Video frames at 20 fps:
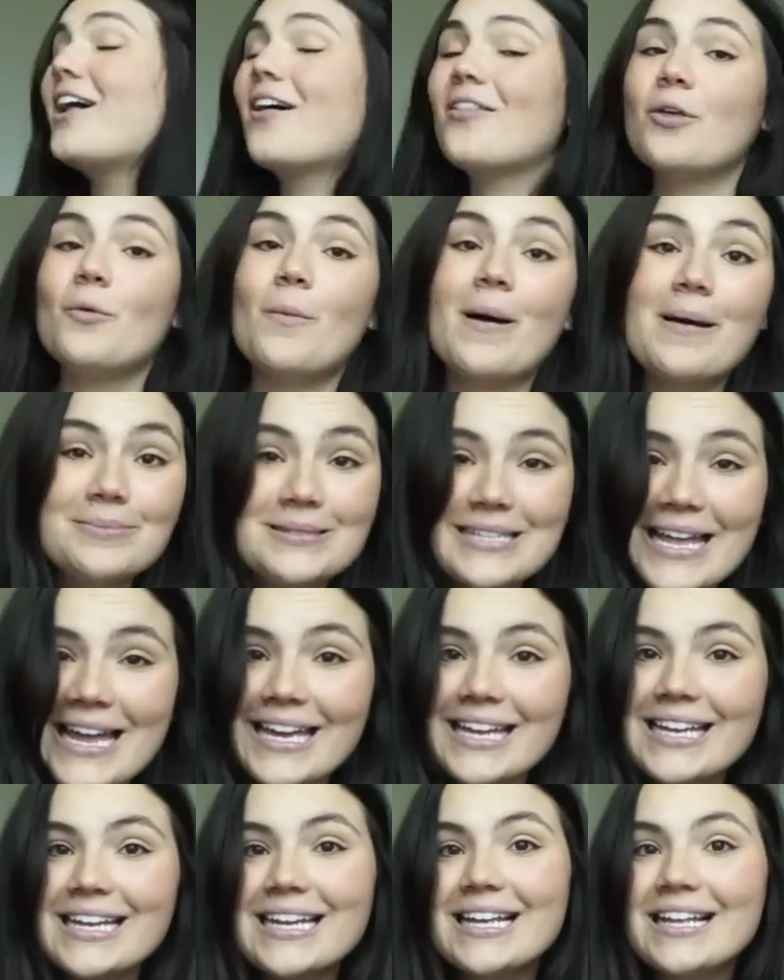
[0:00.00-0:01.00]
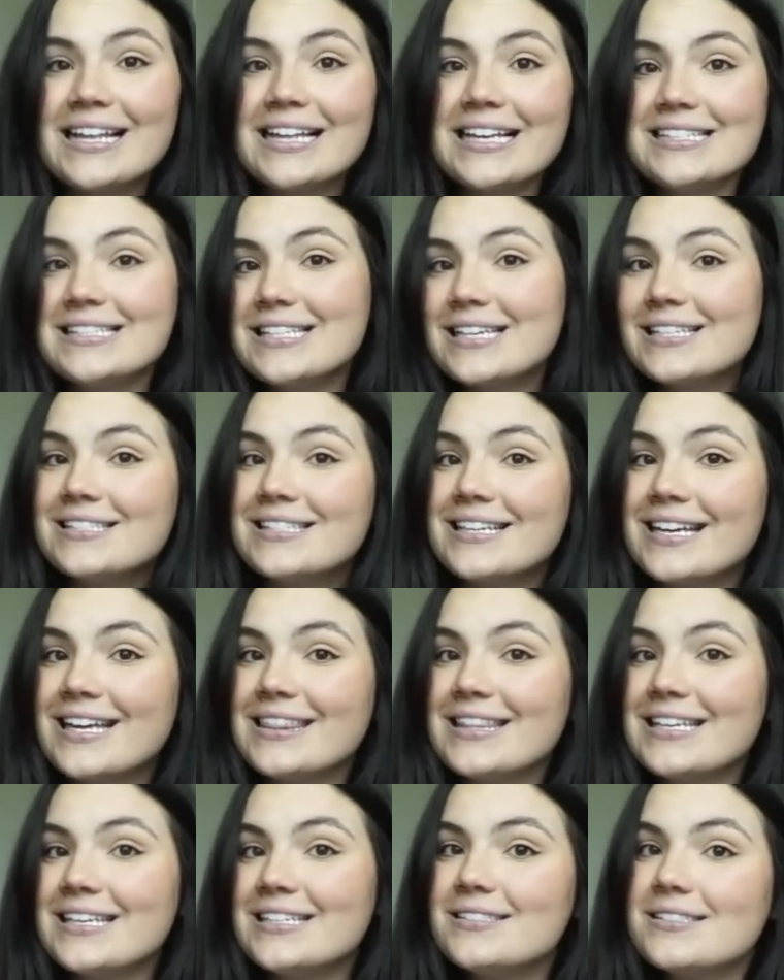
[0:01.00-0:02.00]
on the website, it says to
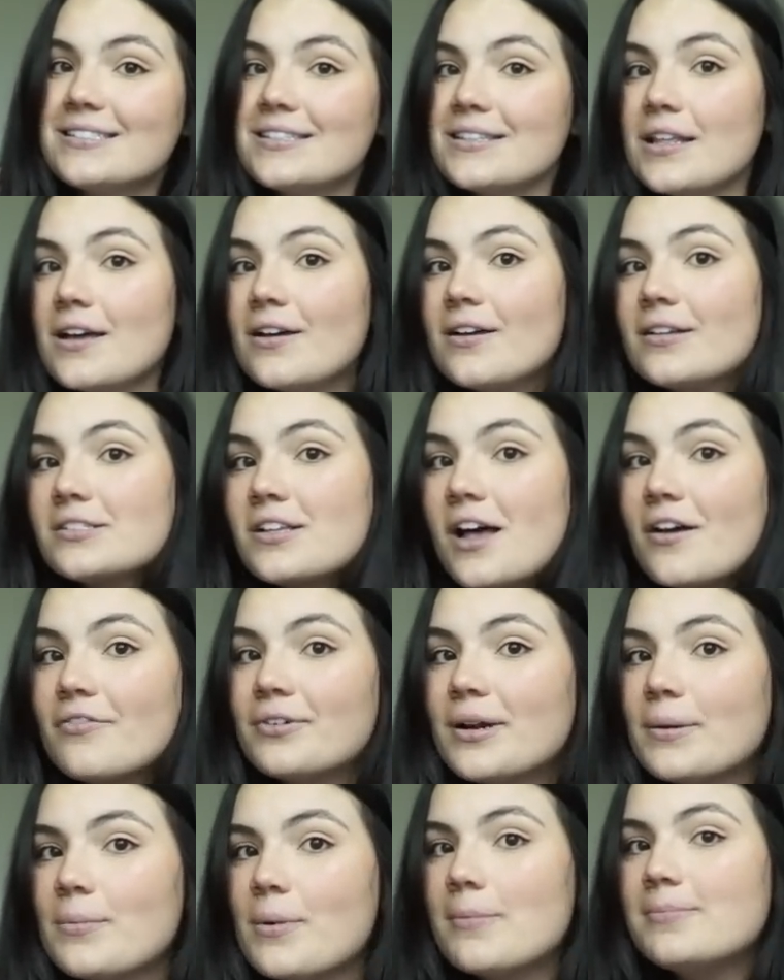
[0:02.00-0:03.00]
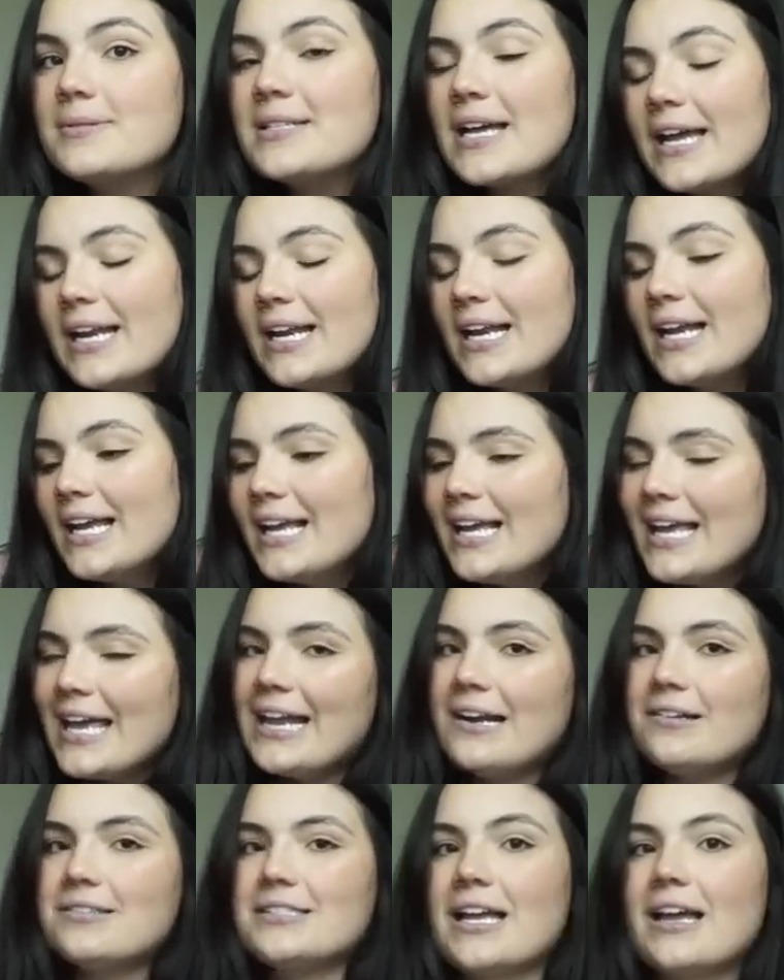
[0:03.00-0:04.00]
get this, the soft frame website.
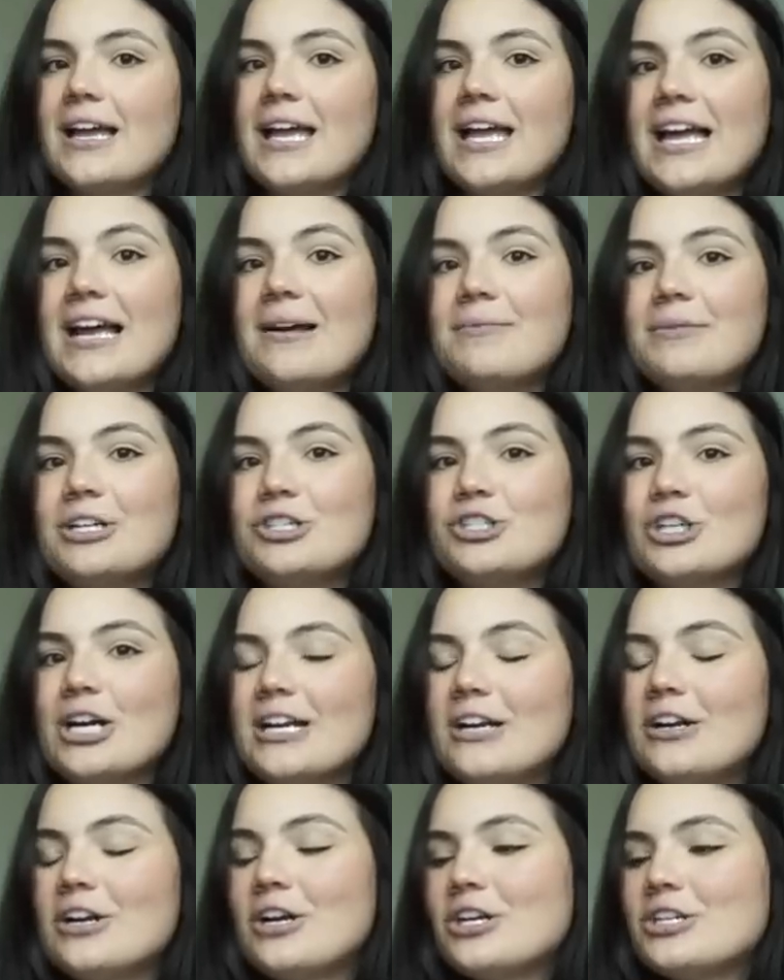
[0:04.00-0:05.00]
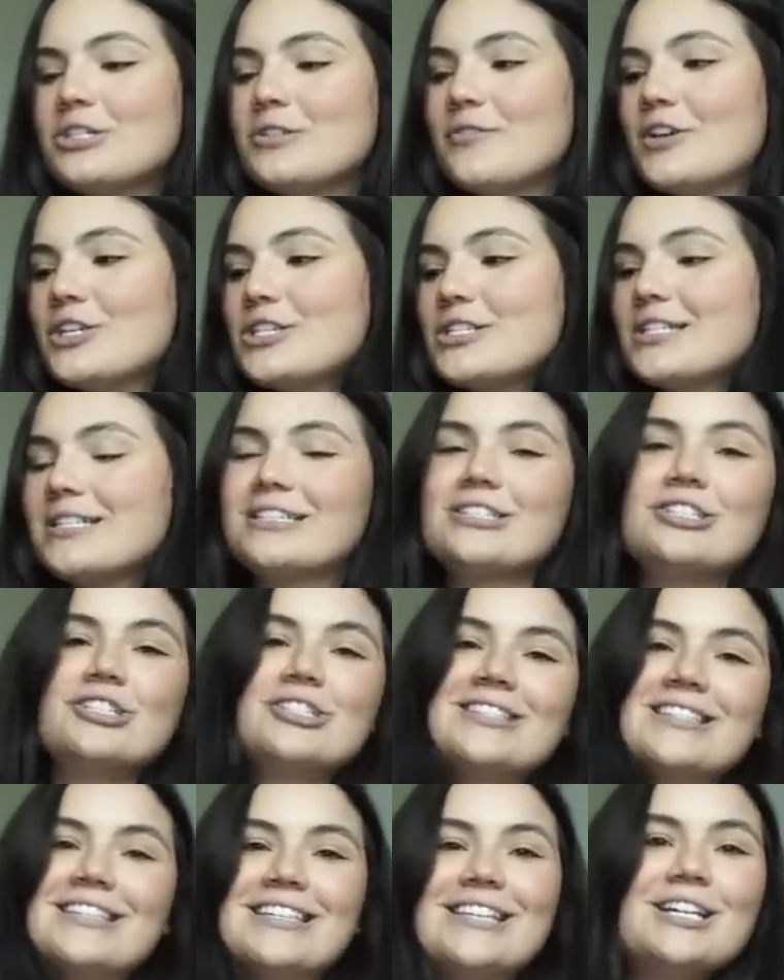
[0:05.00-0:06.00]
And I was like, I'm gonna try it on this first. It
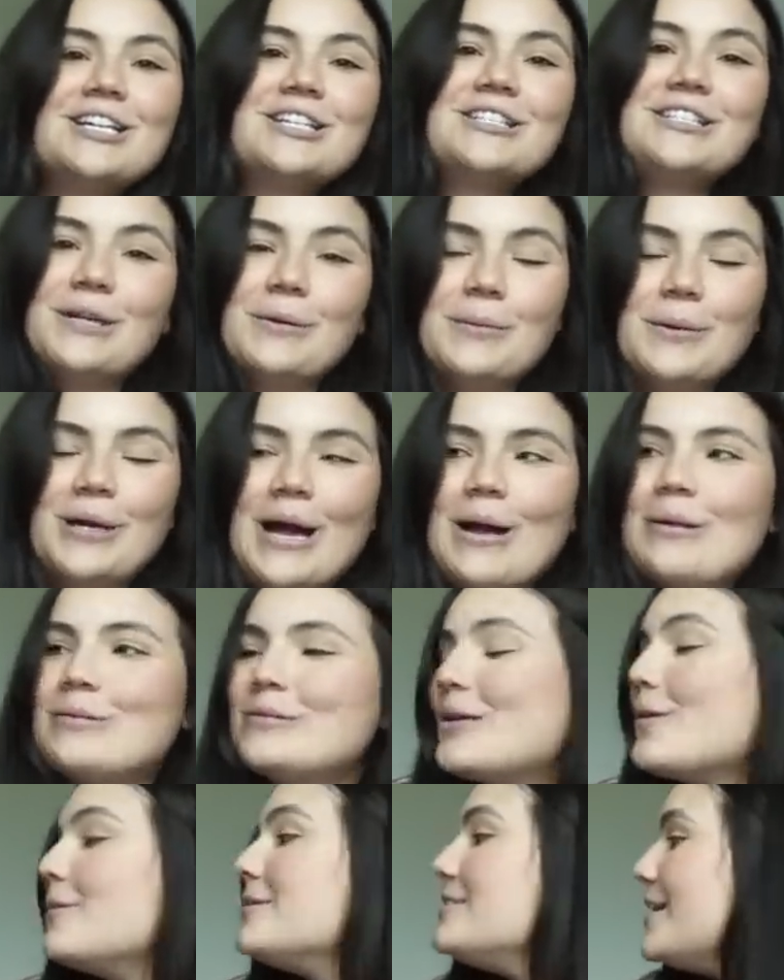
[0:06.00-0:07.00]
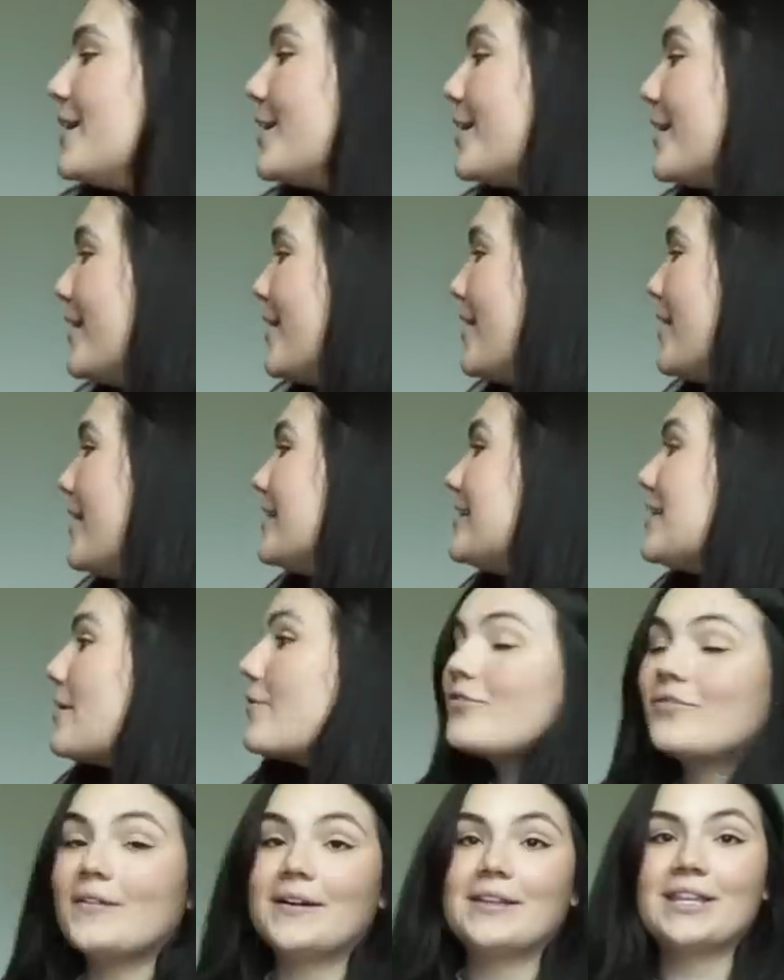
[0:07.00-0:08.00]
just didn't work out. So it's here. Now
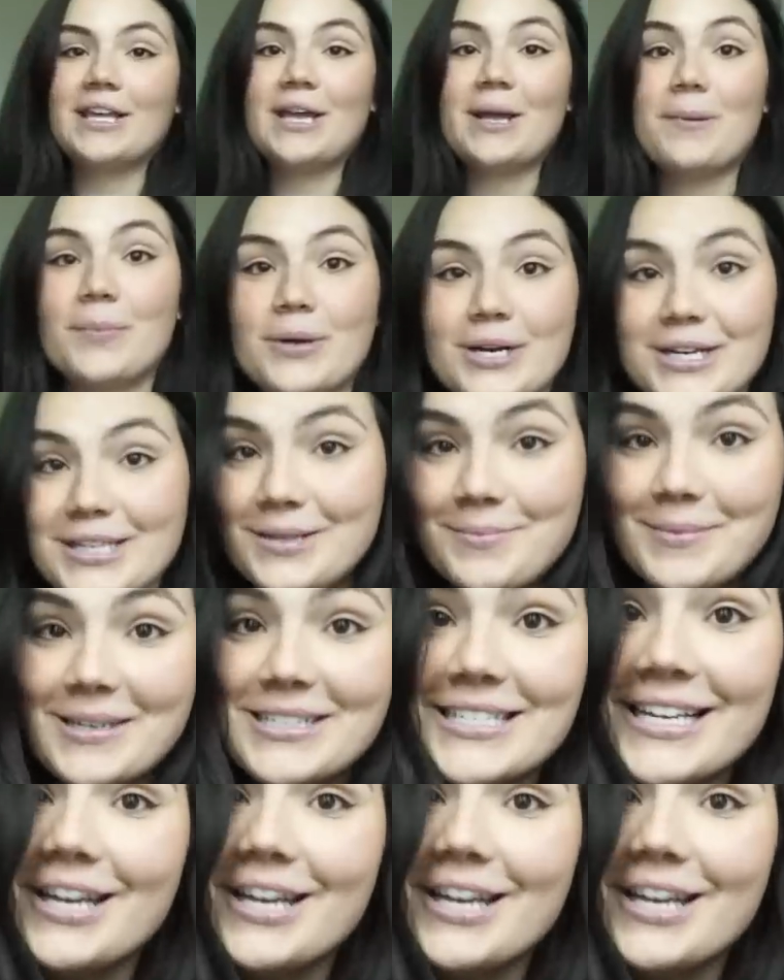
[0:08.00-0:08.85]
we're finally putting the bed